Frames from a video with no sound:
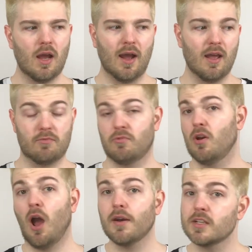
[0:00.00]
I have
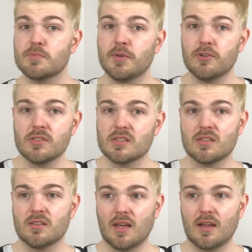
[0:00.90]
not
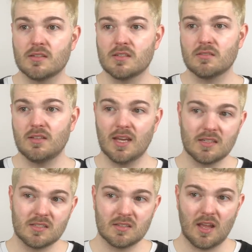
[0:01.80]
experienced that
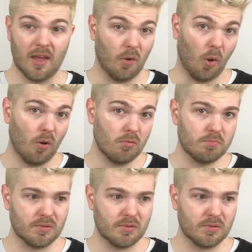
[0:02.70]
yet at all,